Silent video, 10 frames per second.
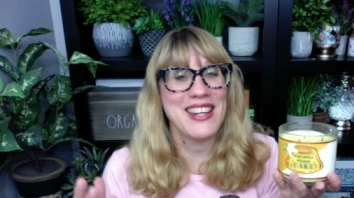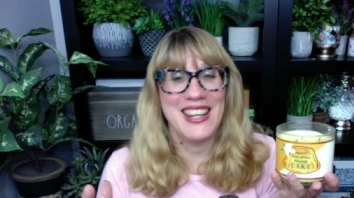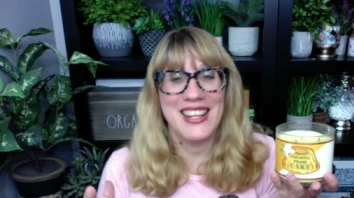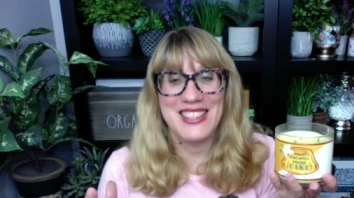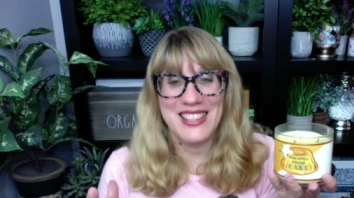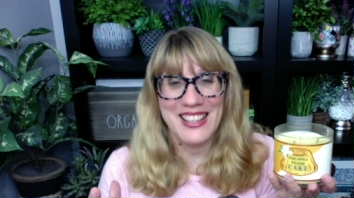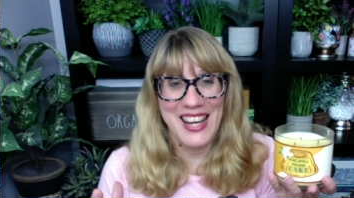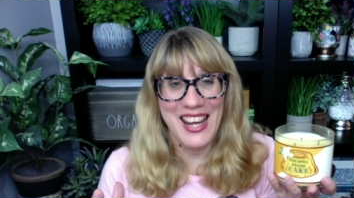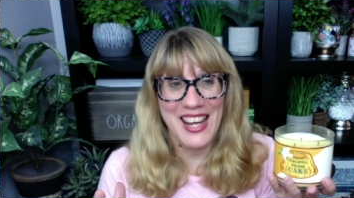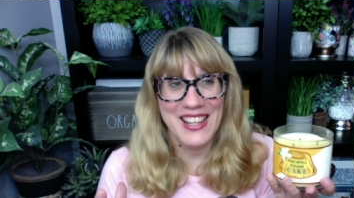kitchen
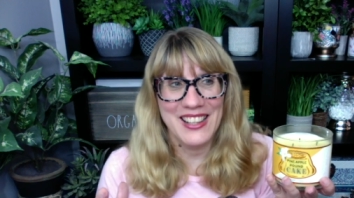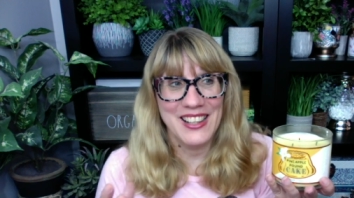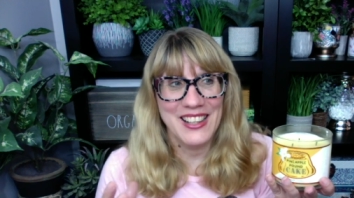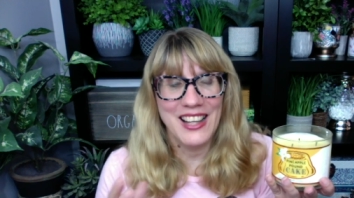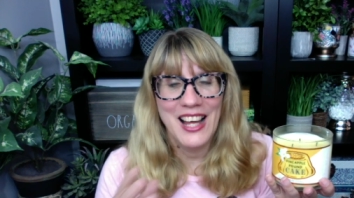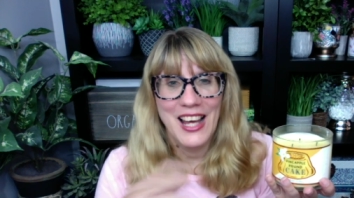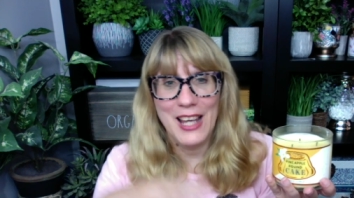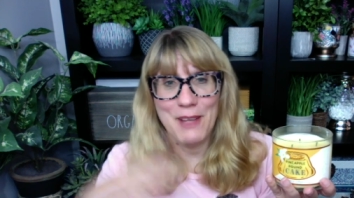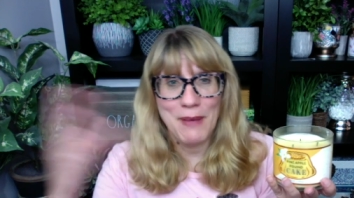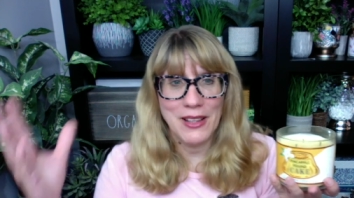candle,
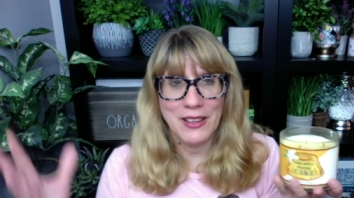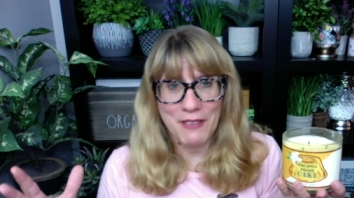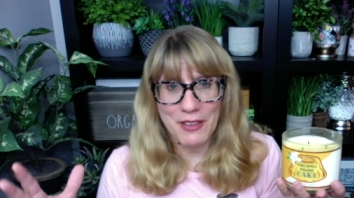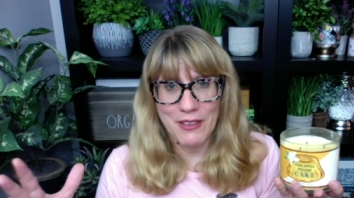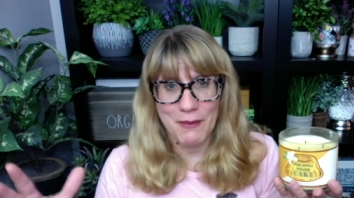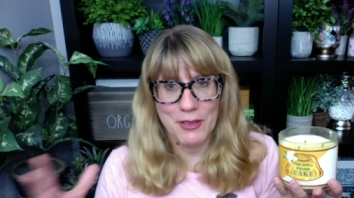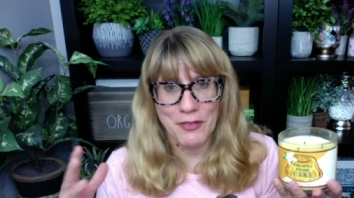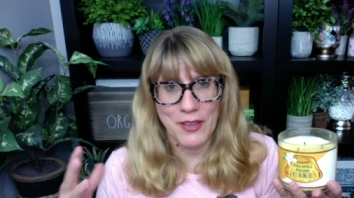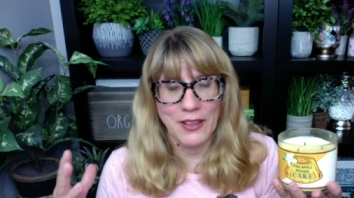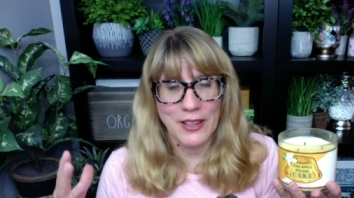and my living room is
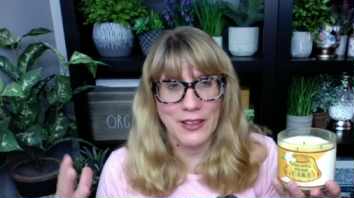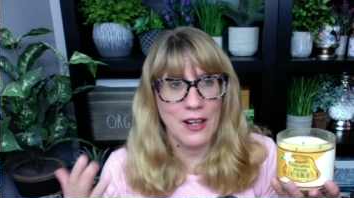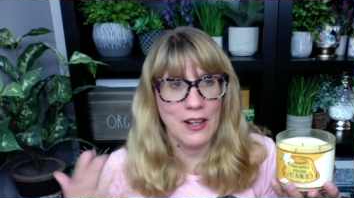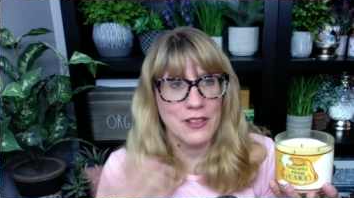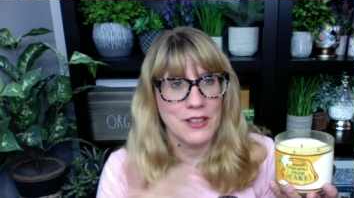fairly large,